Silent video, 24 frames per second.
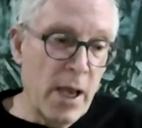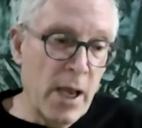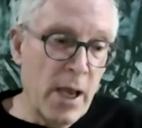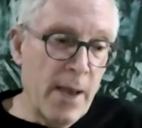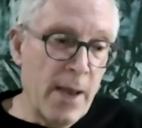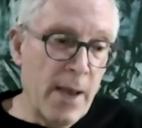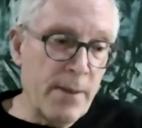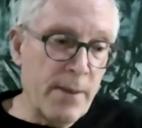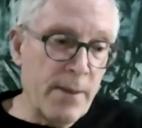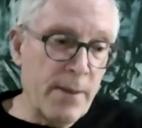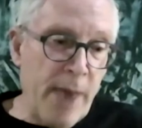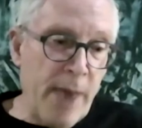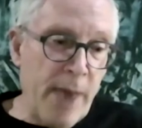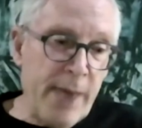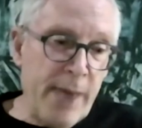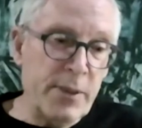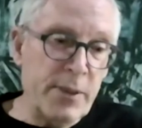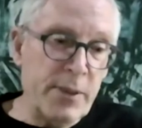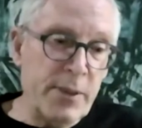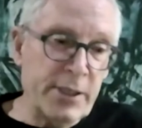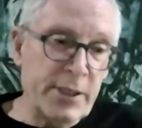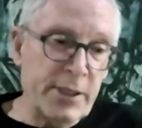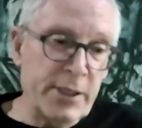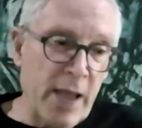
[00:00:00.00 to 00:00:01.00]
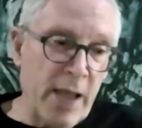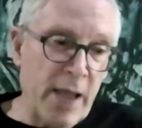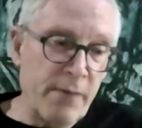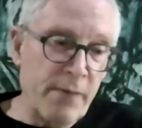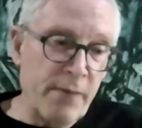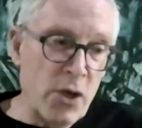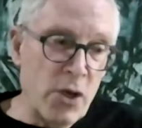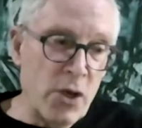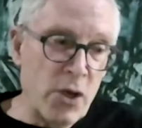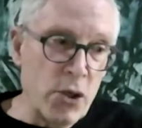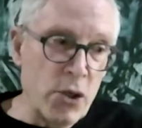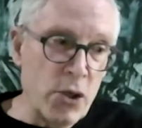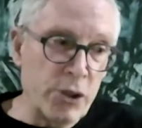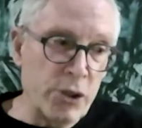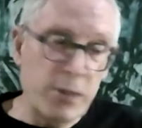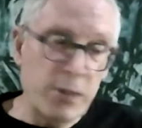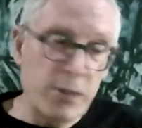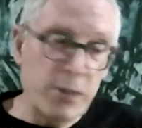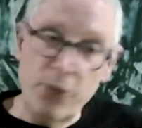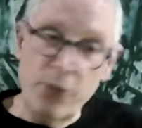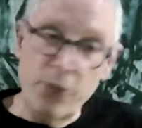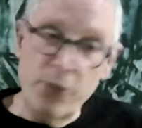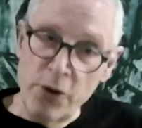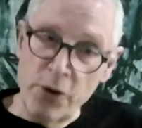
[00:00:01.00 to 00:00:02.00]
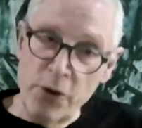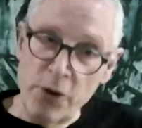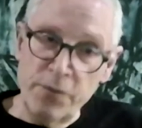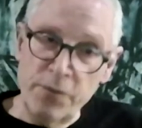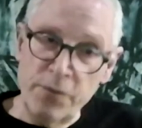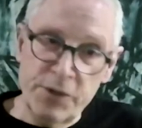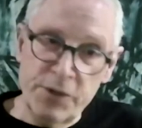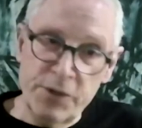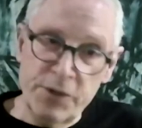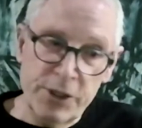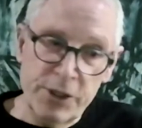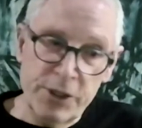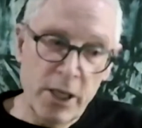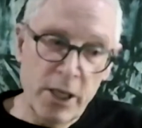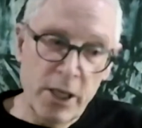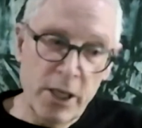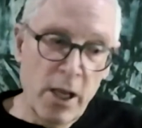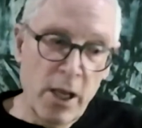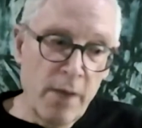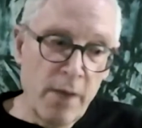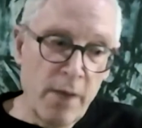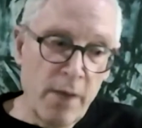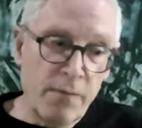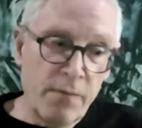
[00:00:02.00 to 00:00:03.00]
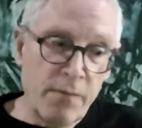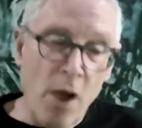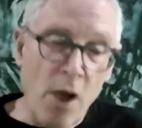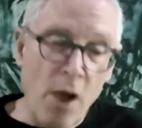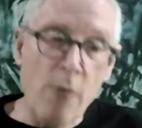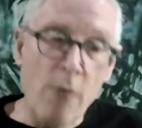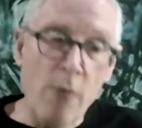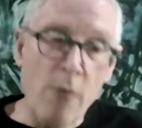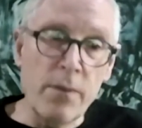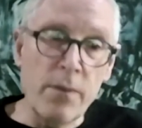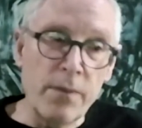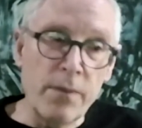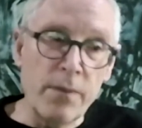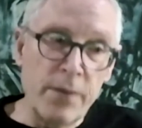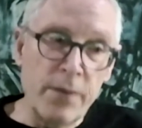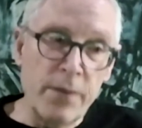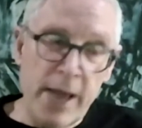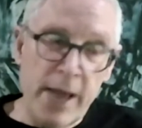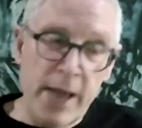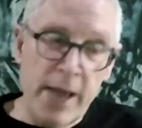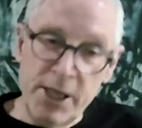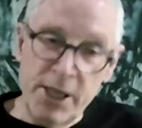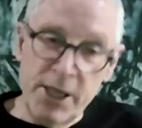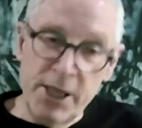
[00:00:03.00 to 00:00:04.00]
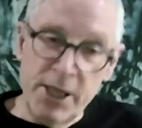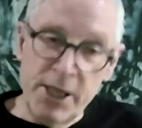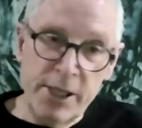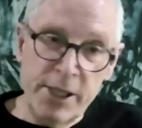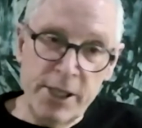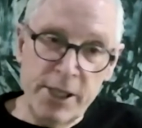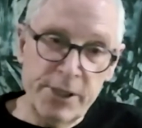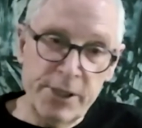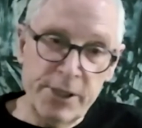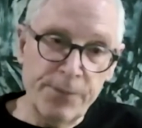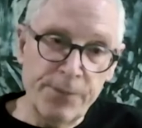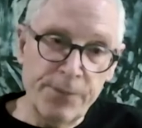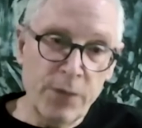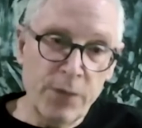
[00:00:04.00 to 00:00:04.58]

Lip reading: The papers that I've used are proofs from the etchings.